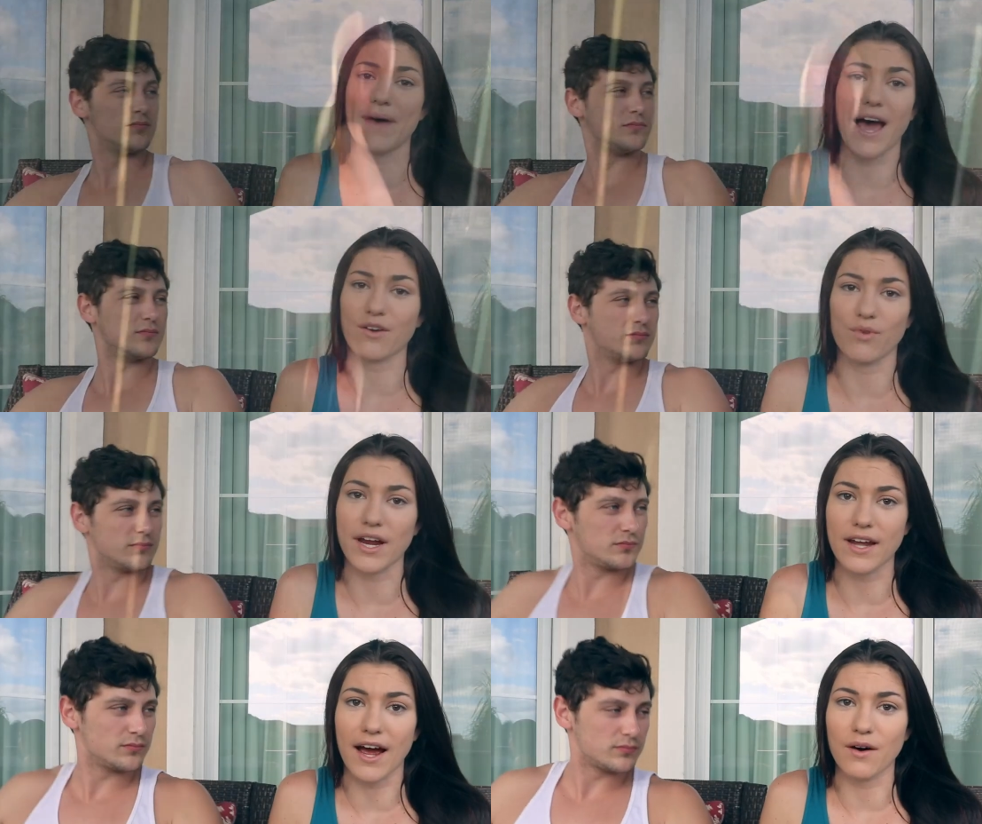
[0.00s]
Speaker 1: bad
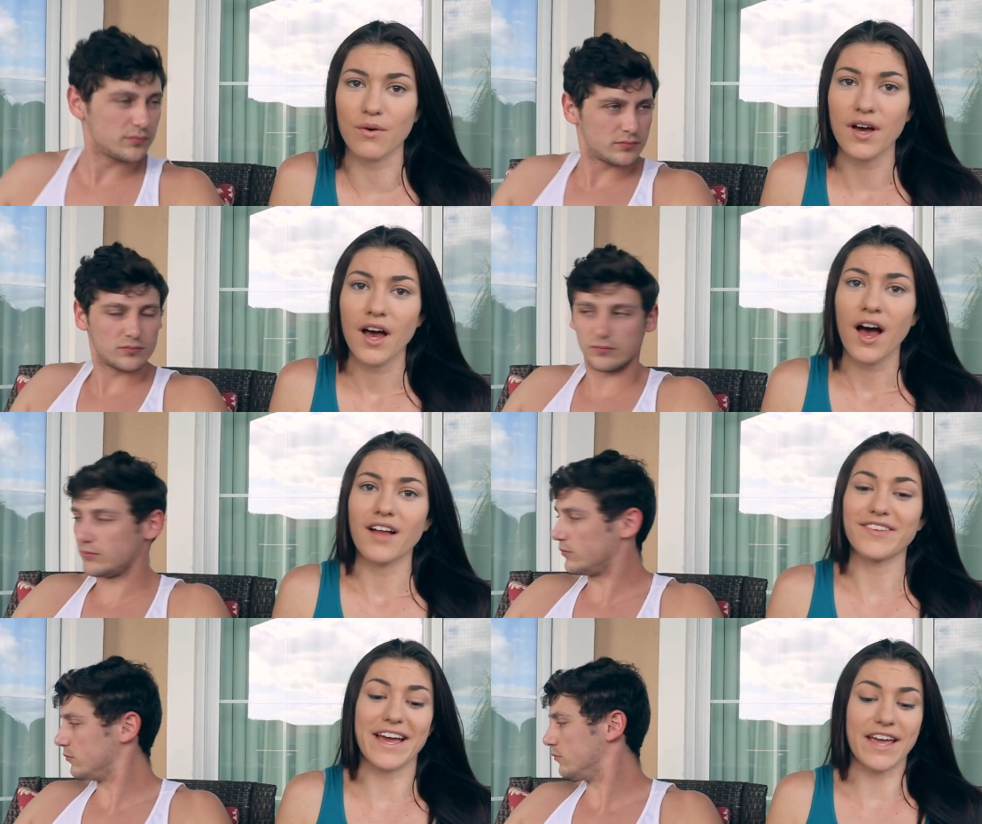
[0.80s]
right now
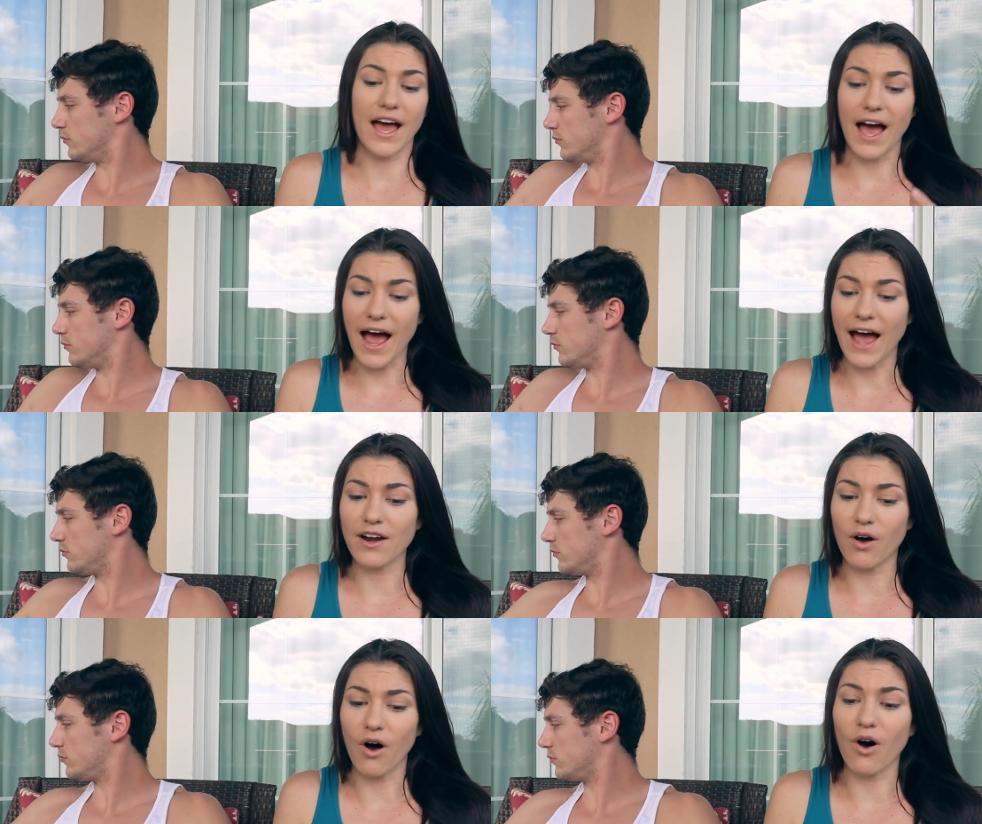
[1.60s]
like
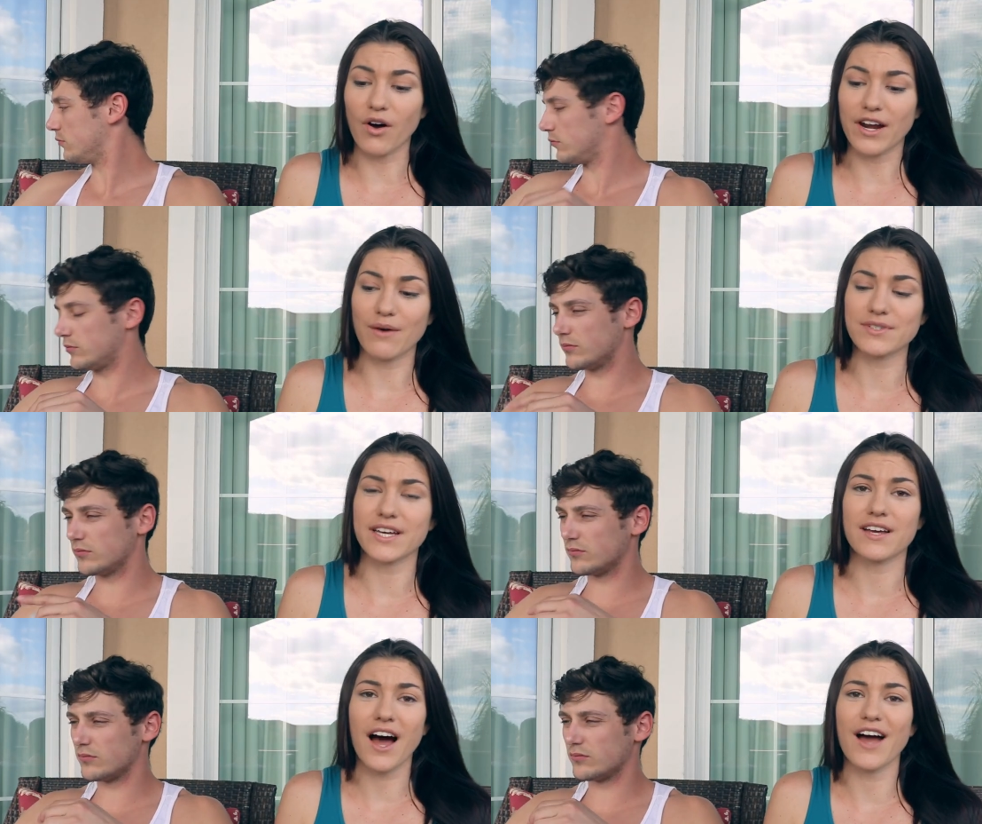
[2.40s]
at all and I was
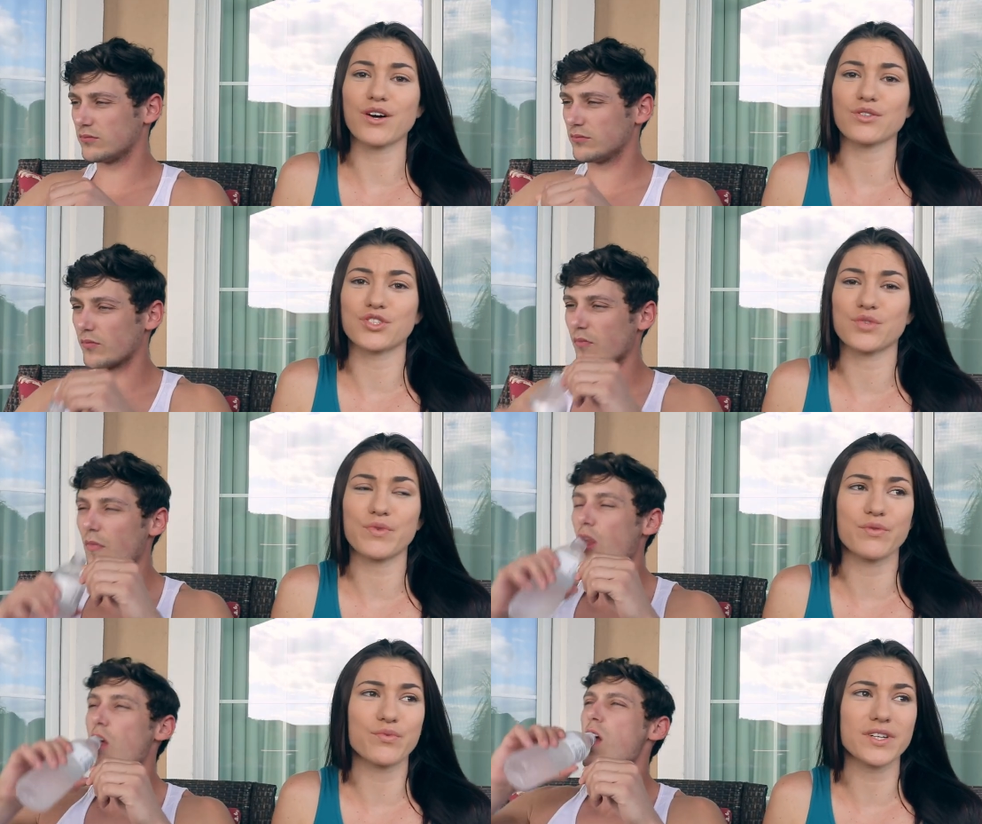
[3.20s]
like Kyle should
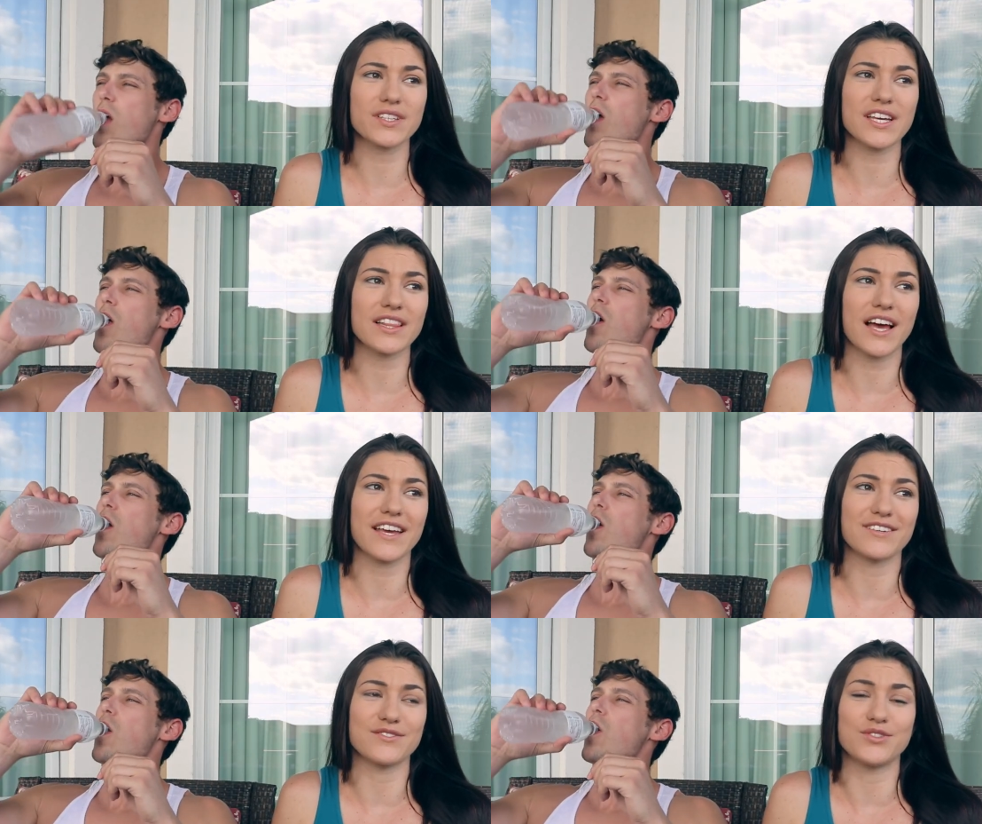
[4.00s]
we really
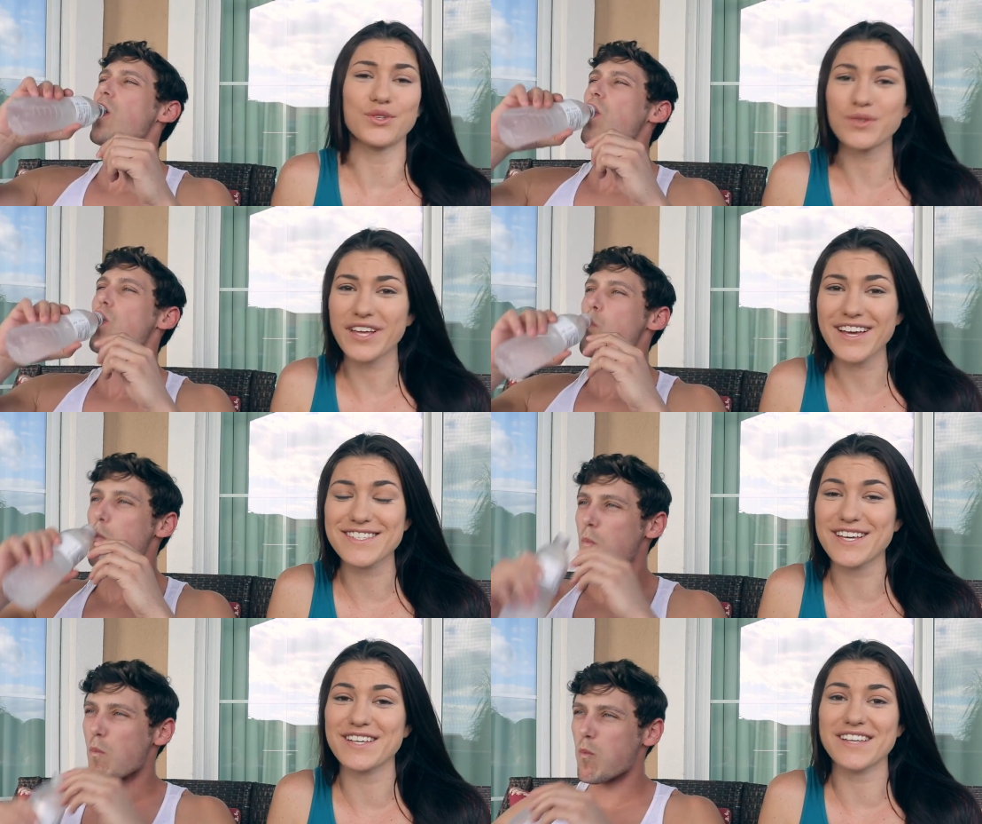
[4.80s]
like do
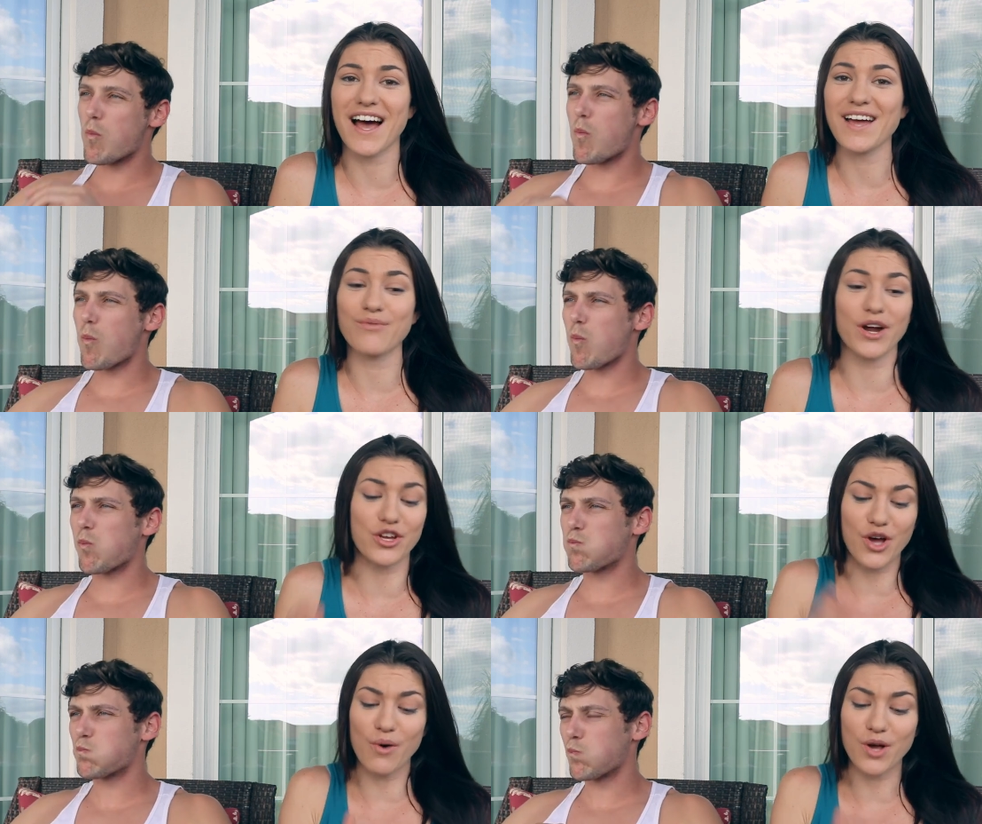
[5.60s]
this because I want
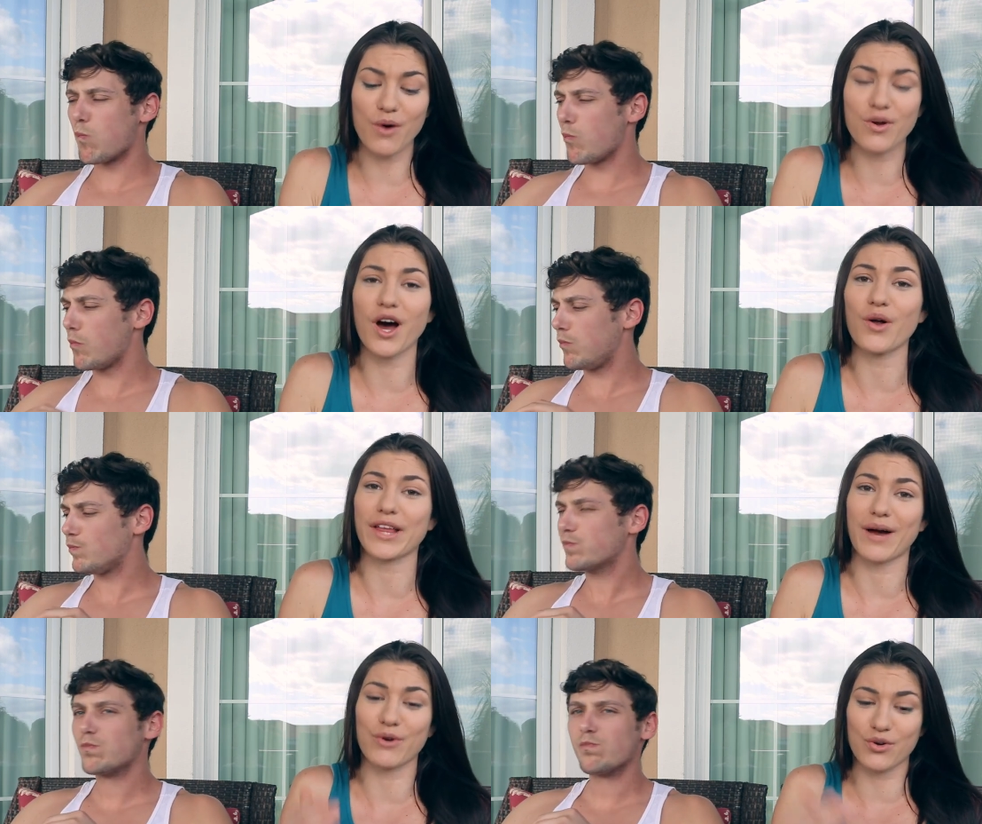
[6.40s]
to go go go
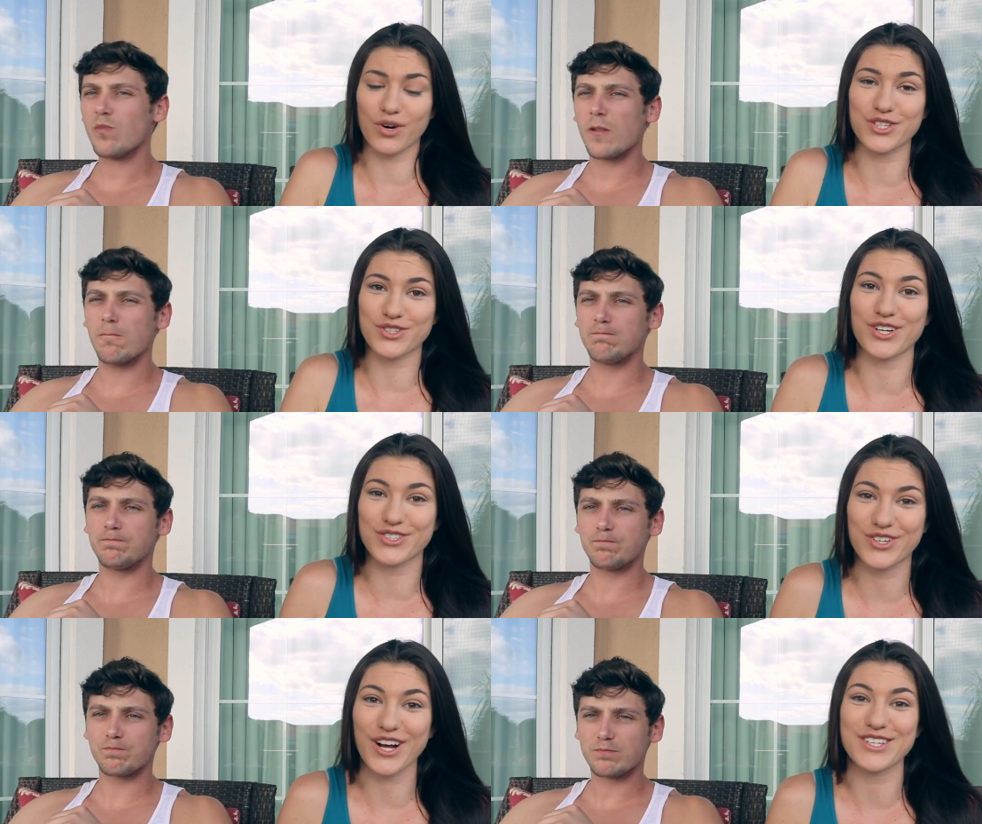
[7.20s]
like I want to crush
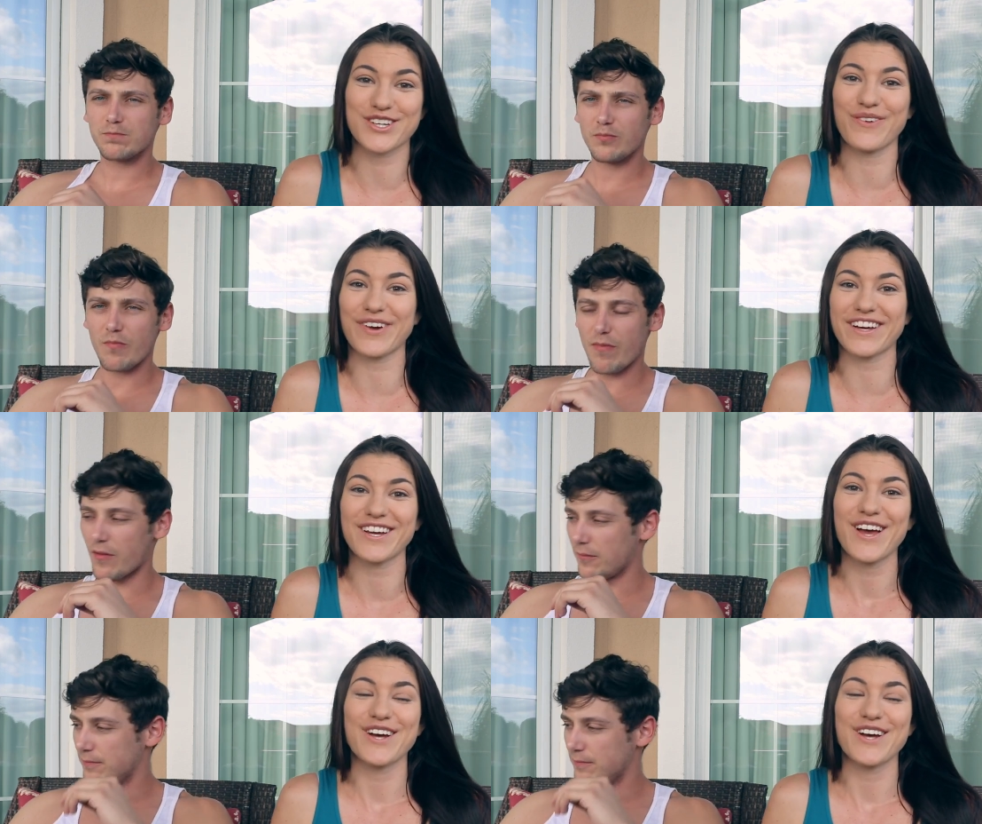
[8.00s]
crush crush I want to